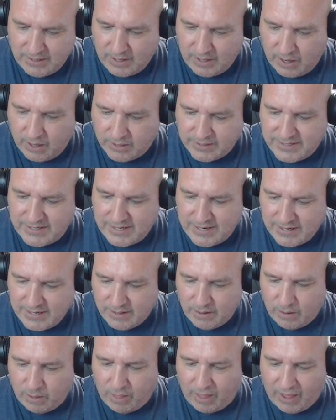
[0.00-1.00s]

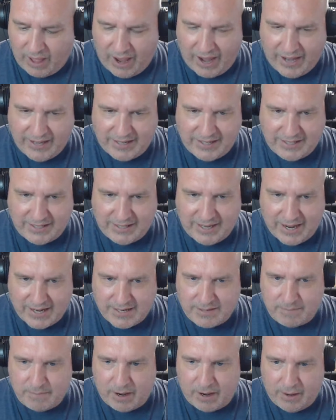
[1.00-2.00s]
until I can
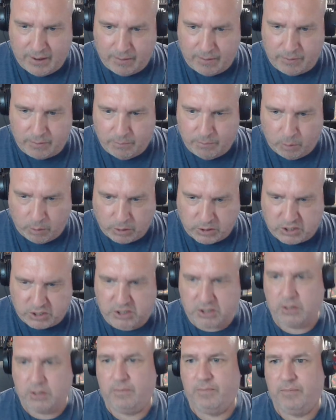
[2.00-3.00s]
get my other
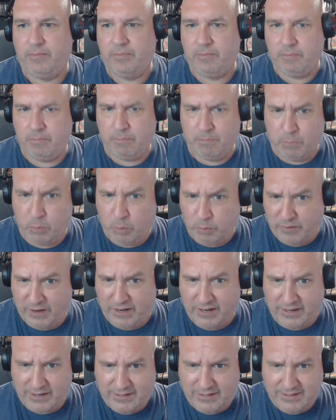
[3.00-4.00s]
books
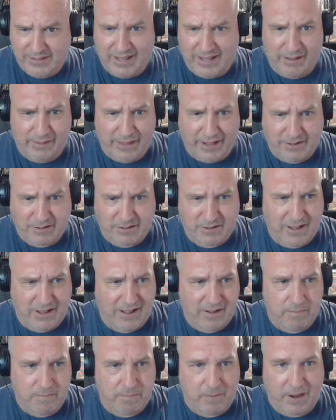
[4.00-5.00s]
moving. Now that's
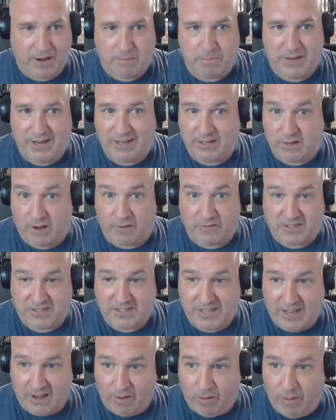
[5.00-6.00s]
might be a tough
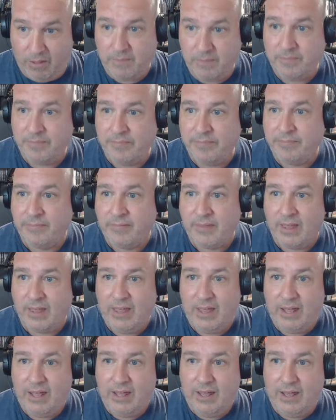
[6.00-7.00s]
sell.
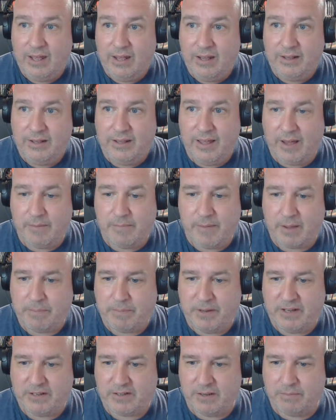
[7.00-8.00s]
That might
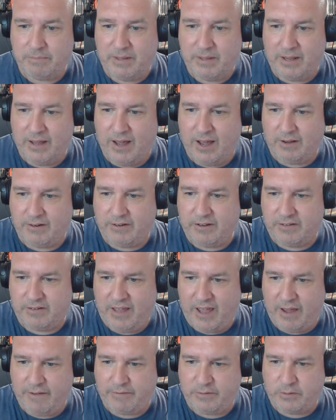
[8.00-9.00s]
be something I just
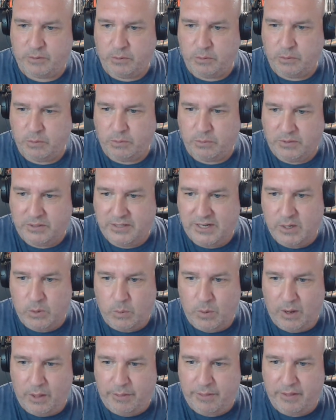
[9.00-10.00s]
have to deal
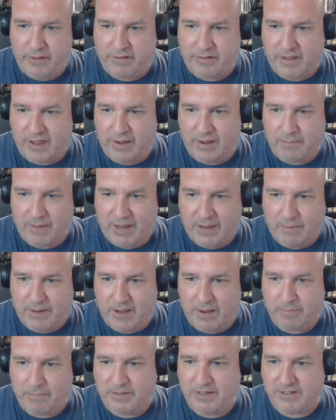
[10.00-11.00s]
with and say maybe
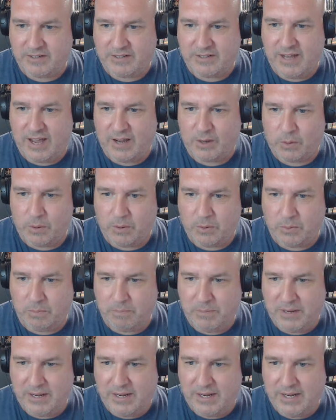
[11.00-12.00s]
I'm just not going to
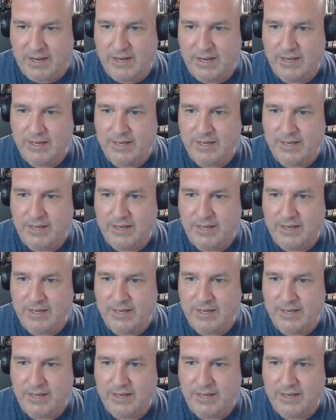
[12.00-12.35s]
be